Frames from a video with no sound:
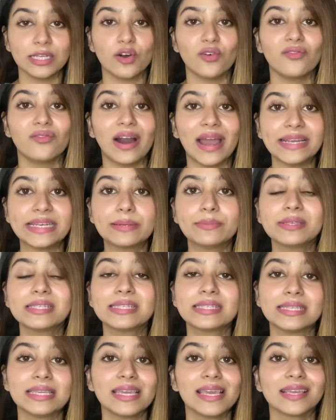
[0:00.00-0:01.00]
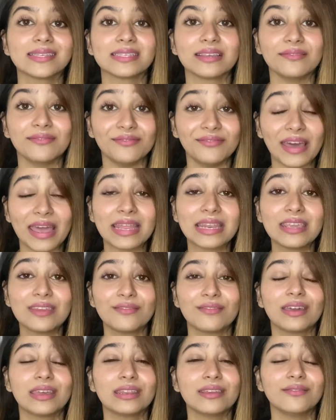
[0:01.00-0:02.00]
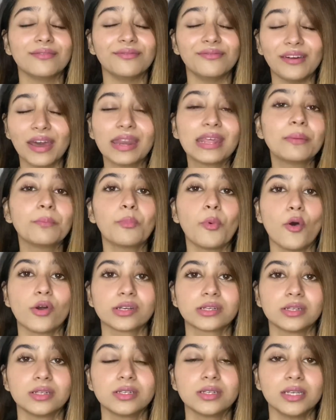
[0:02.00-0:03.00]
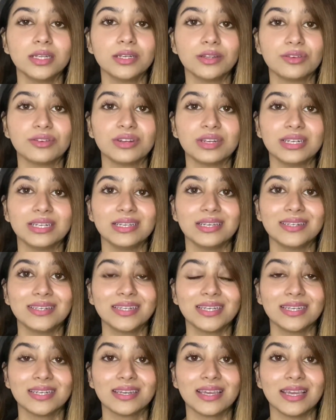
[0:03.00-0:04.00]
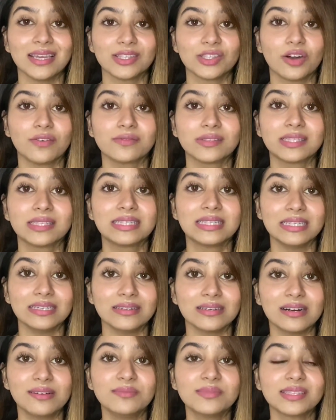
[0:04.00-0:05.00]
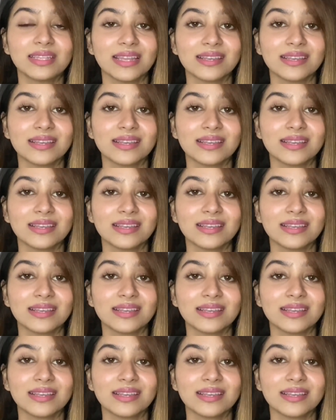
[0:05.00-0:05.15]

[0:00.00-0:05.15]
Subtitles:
Now, vitamin C is a very, very, very important ingredient in case of serums.